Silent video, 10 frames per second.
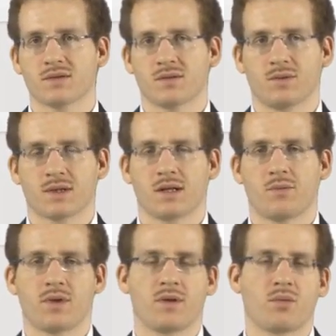so for
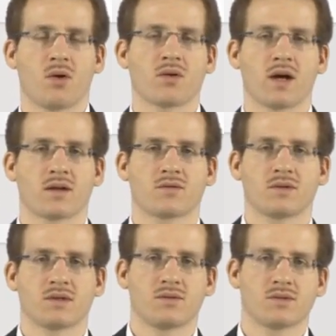example the pong
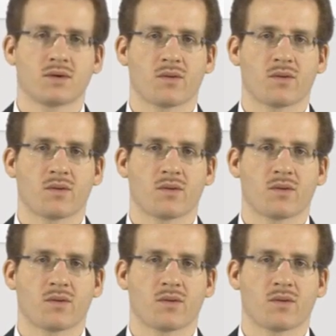actor is using